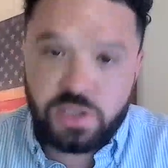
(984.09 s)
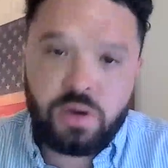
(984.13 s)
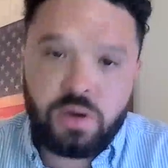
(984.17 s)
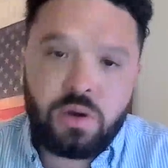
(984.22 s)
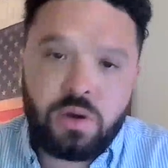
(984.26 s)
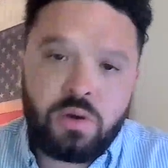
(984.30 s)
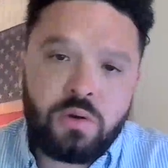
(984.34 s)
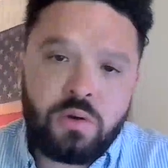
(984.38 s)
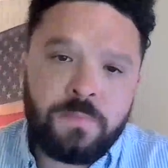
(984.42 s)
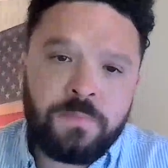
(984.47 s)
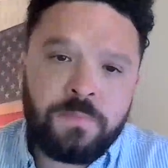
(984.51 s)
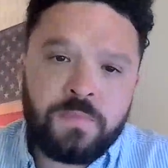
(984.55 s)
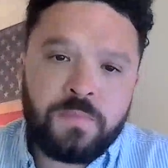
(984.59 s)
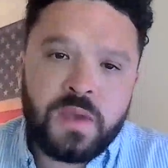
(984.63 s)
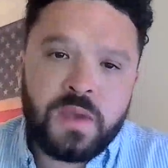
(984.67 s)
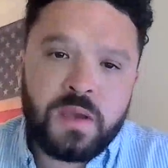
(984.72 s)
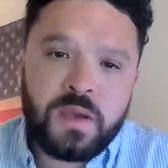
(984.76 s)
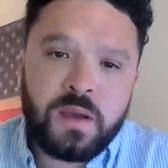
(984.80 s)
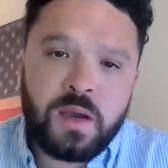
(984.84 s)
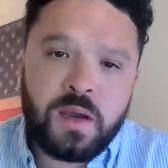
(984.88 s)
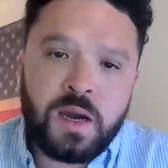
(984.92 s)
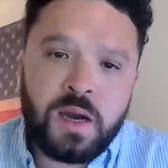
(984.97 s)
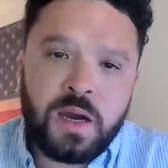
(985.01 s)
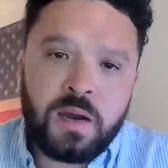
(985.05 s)
So
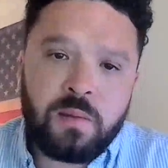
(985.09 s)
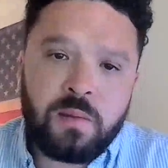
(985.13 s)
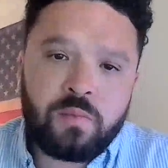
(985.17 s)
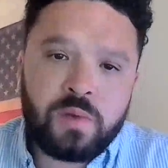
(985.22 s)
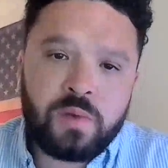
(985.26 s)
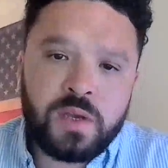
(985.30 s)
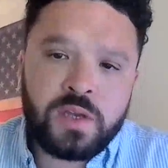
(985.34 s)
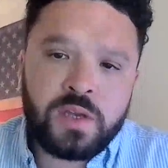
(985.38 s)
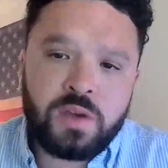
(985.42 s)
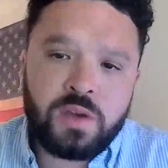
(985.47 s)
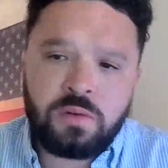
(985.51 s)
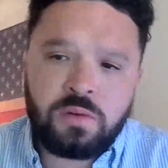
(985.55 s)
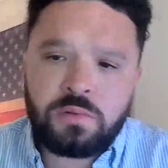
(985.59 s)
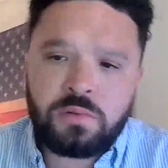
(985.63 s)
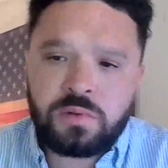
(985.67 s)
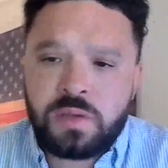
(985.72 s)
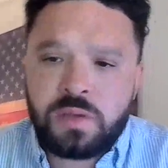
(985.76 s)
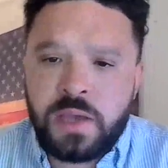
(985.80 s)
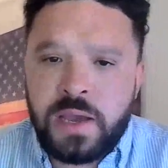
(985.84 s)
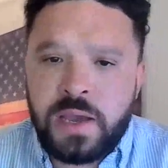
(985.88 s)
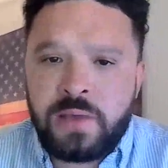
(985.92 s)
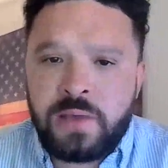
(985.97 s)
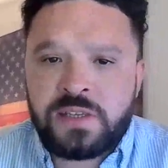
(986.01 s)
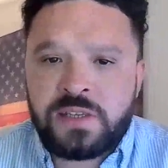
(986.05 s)
we don't
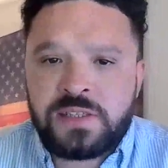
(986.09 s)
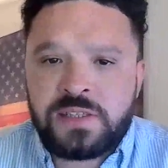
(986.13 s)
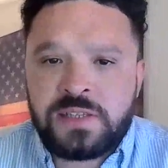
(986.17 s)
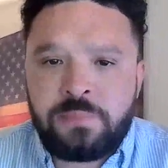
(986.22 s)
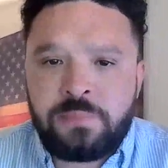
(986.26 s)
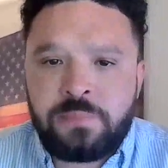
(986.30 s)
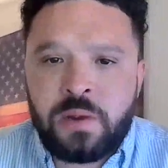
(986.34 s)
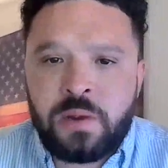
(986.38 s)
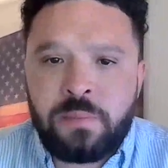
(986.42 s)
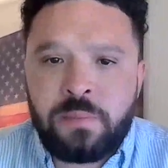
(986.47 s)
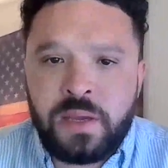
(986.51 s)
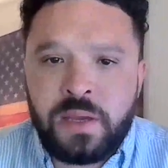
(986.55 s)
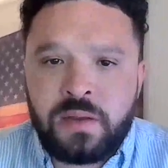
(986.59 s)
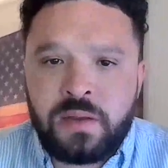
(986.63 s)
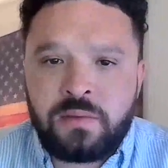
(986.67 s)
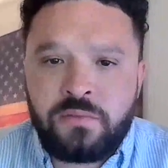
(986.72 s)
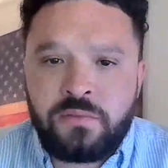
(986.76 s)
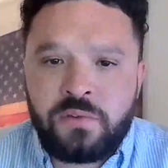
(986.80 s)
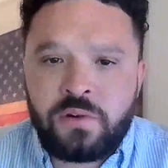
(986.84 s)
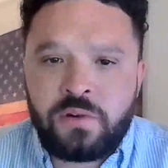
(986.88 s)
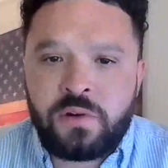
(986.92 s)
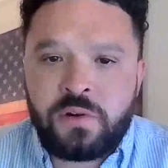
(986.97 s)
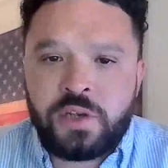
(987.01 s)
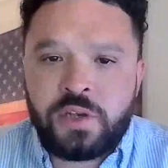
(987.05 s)
have a separate
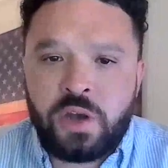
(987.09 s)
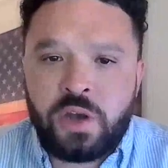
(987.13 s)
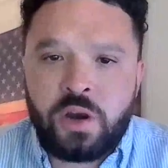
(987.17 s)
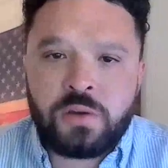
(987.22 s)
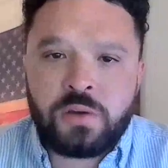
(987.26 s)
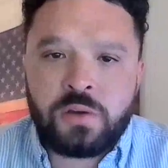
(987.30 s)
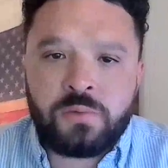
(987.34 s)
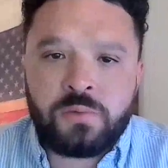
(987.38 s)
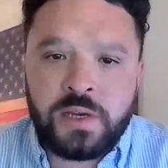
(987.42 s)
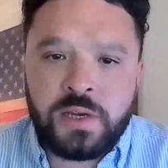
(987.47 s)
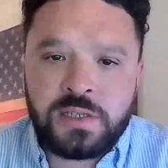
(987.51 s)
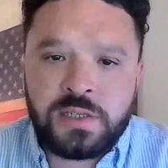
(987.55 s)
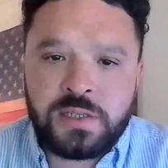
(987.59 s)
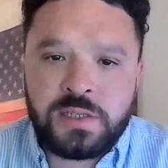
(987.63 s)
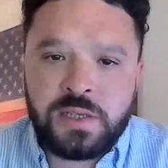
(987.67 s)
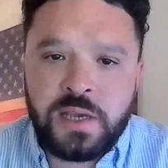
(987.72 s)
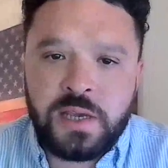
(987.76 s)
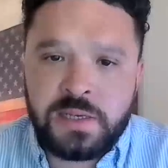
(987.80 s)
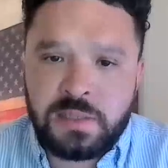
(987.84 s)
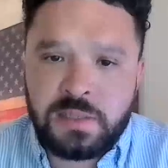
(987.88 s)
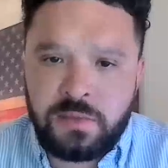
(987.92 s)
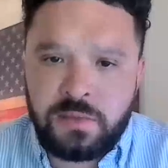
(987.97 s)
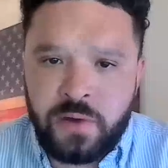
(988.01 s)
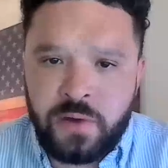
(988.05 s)
bin for yard waste
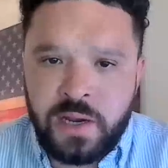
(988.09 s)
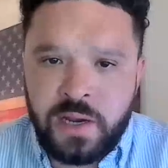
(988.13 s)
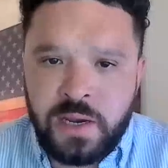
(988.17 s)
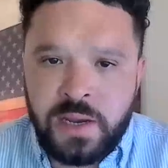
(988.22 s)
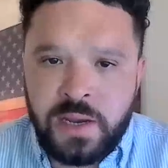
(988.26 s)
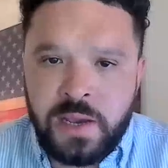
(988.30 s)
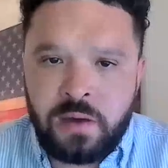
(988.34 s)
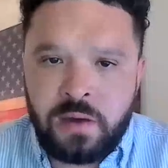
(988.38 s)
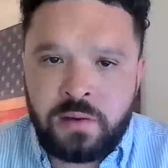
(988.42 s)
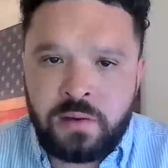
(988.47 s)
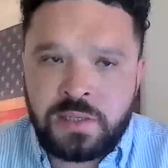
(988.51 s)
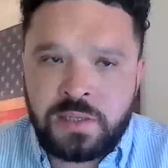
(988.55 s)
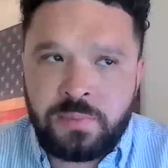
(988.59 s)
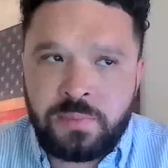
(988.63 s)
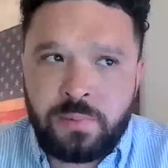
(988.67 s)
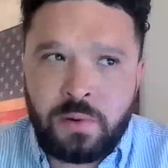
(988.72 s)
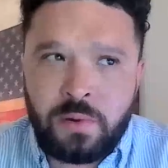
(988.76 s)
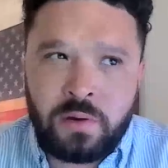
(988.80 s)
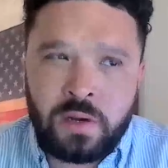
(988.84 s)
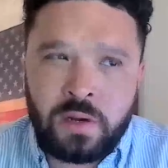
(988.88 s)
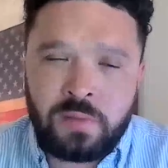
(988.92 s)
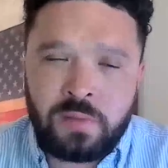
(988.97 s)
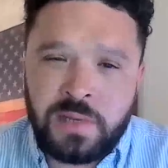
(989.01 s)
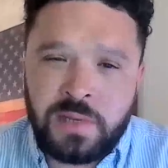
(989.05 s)
as of right now. It is a
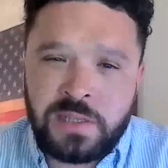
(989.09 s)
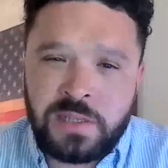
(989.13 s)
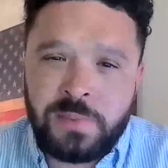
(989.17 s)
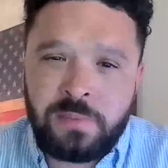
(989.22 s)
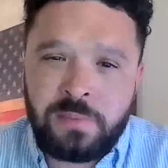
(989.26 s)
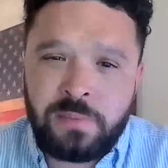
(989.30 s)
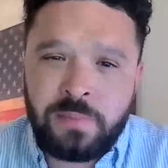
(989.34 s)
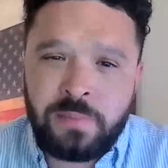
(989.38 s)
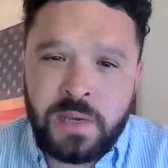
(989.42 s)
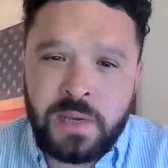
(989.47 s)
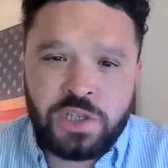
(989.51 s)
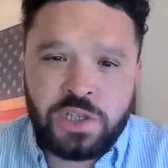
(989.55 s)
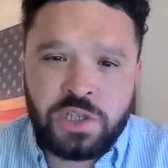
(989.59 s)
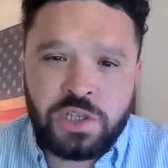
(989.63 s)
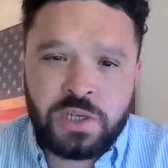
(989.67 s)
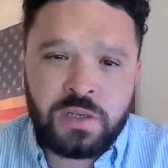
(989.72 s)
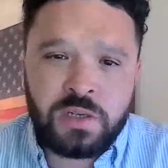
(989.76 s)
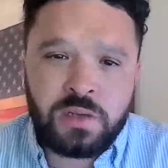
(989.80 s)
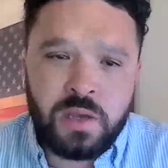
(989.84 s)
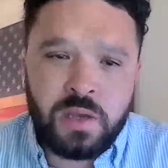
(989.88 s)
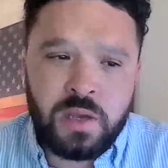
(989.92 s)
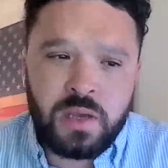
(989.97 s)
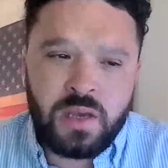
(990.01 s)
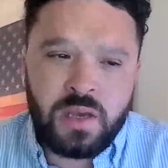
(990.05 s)
program that's been
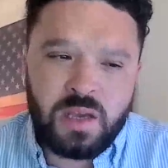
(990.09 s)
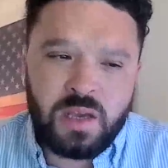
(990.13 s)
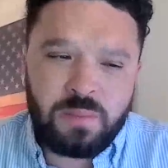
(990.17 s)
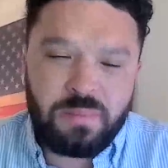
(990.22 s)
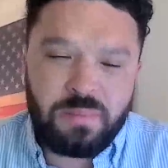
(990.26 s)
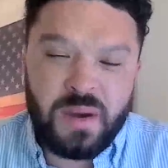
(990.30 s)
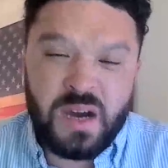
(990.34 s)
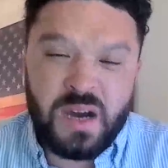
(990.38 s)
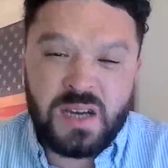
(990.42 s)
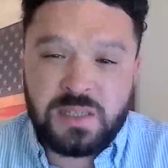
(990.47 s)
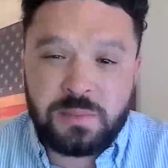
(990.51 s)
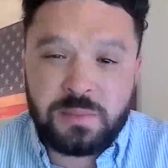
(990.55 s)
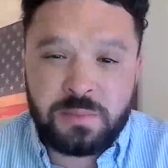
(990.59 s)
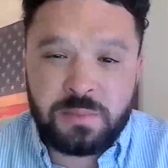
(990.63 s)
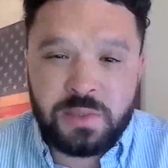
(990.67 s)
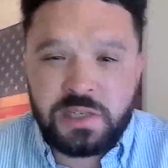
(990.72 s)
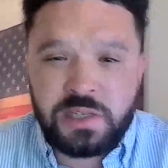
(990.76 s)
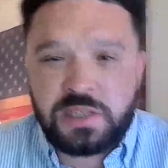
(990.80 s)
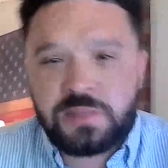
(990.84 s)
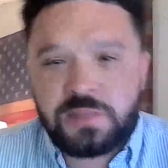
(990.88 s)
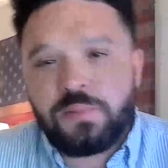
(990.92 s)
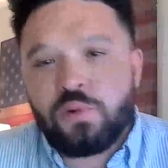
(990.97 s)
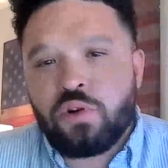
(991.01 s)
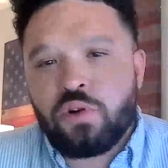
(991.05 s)
mentioned and
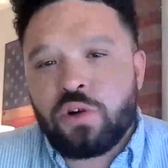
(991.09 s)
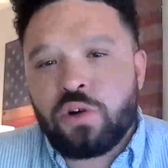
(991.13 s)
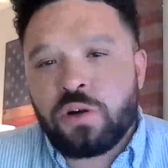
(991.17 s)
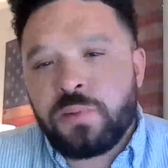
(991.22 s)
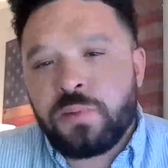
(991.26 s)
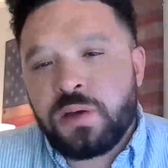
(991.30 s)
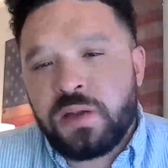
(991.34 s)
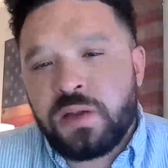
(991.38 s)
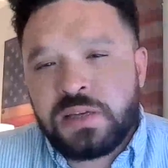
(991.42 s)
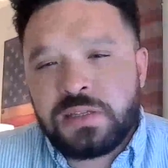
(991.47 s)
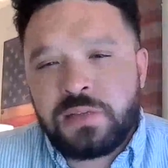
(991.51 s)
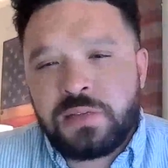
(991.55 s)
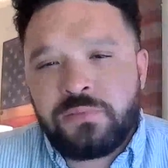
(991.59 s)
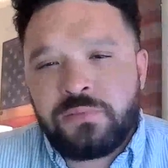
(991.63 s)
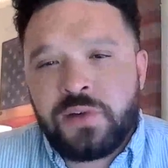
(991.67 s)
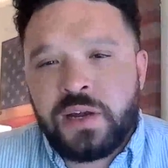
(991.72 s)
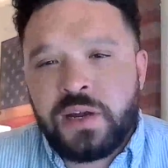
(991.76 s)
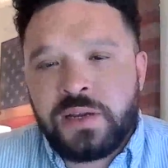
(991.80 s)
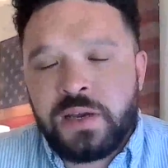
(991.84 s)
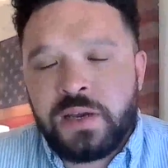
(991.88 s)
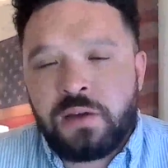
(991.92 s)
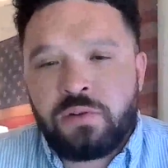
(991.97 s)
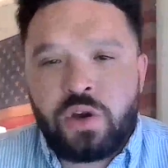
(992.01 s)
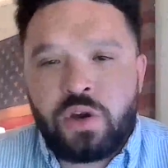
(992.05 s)
possibly explored, but as of
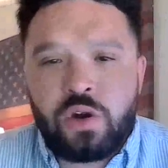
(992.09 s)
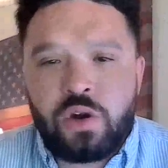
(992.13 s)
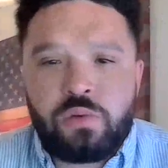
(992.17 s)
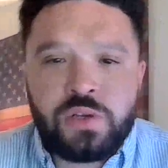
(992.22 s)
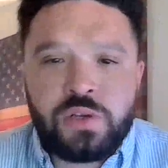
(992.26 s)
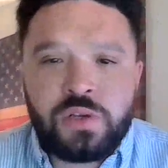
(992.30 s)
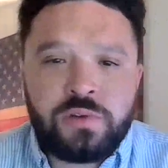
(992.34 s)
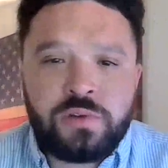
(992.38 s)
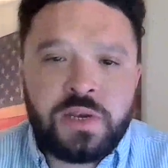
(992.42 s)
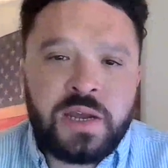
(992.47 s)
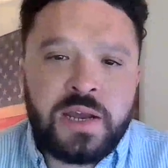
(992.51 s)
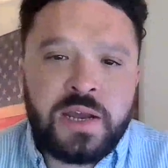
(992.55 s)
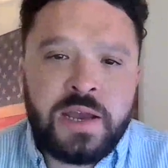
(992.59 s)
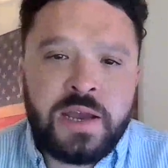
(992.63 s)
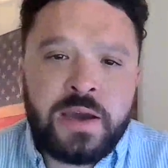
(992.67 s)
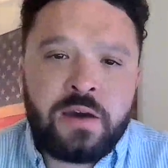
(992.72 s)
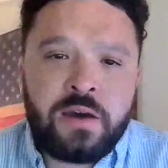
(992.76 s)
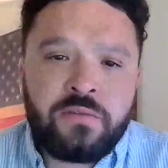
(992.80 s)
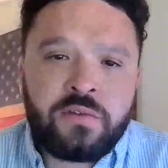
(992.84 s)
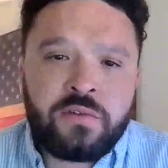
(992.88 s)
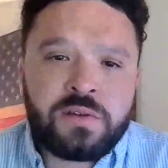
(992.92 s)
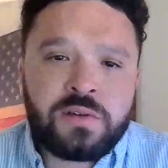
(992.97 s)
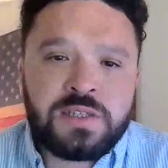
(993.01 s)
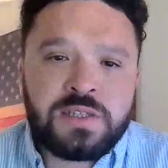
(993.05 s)
right now, no, we do not
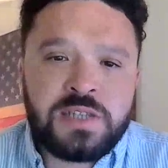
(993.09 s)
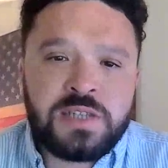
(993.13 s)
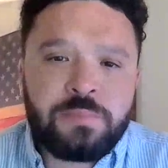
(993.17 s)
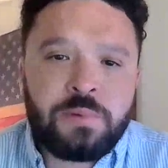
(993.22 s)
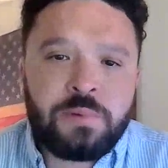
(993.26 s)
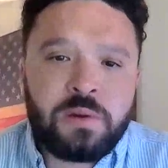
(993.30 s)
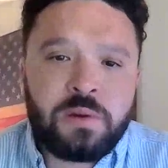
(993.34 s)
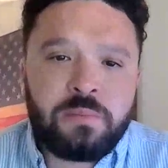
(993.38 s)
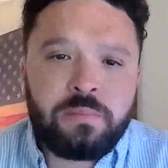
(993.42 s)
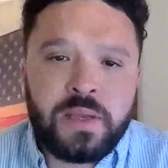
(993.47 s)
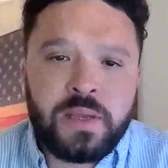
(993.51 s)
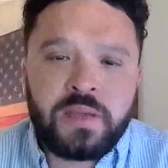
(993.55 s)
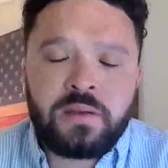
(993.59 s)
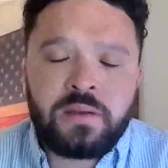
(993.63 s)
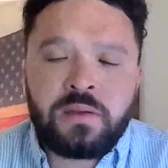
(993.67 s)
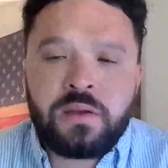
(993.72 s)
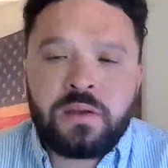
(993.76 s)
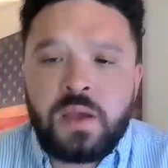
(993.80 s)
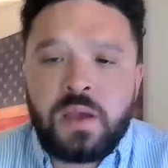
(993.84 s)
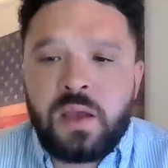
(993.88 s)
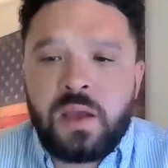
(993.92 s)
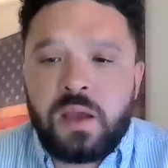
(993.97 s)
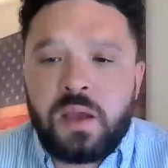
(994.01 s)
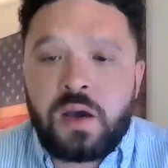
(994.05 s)
offer a separate bin.